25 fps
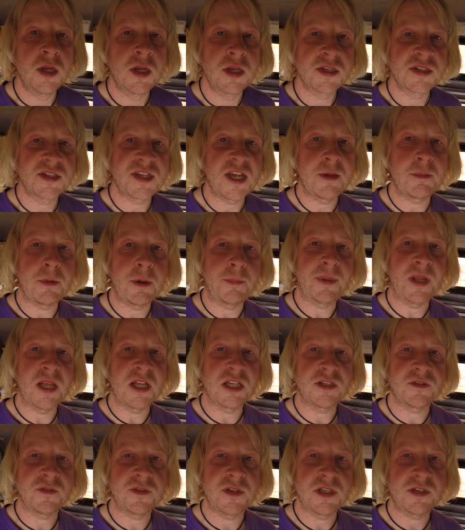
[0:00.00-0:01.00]
So my
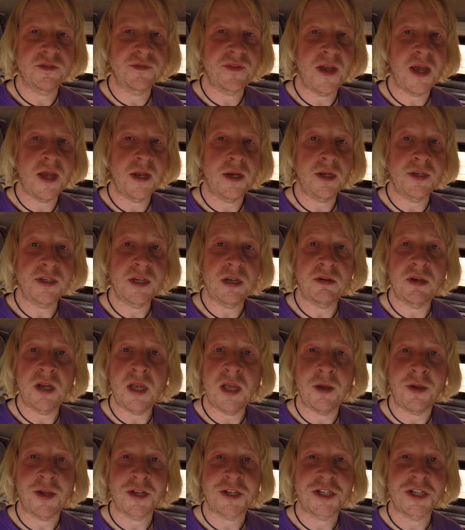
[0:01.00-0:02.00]
plans for this van, I don't
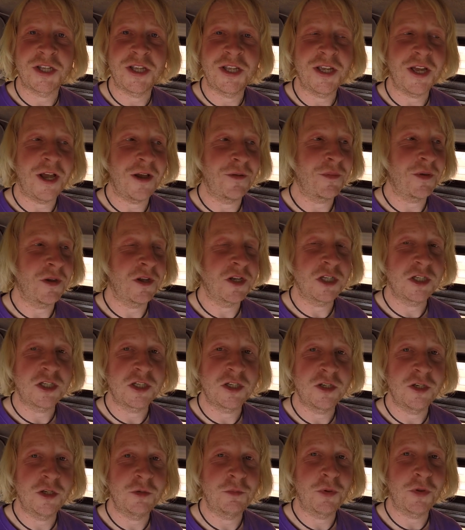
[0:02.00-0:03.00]
know actually. I'm going
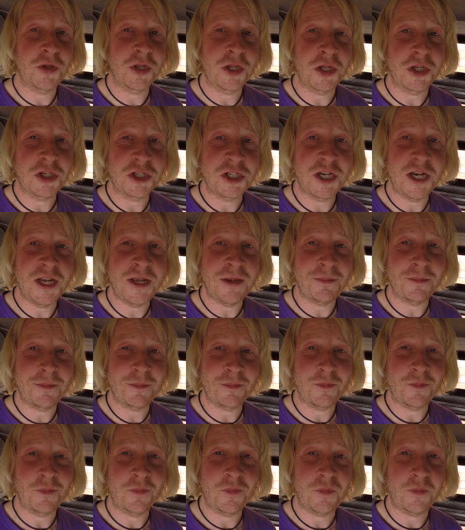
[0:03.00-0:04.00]
to put the clutch in it
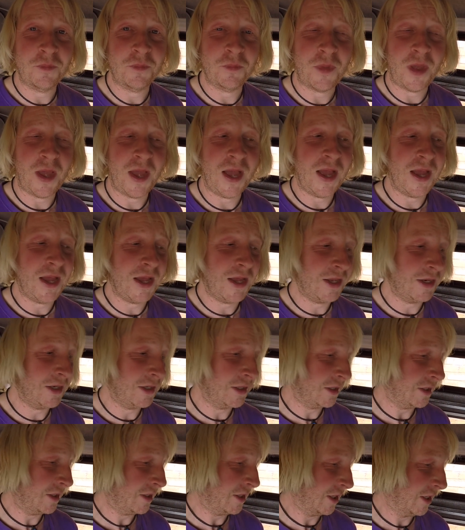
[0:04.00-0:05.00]

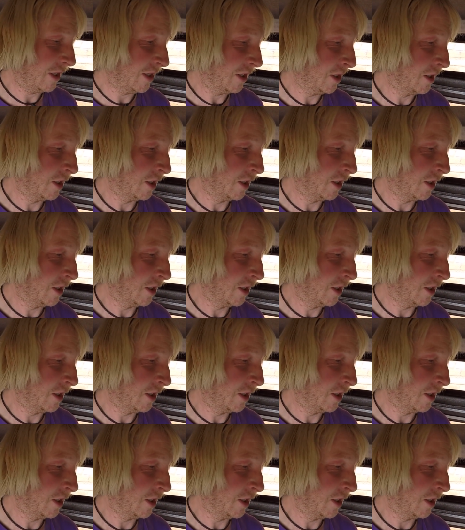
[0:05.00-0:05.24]
and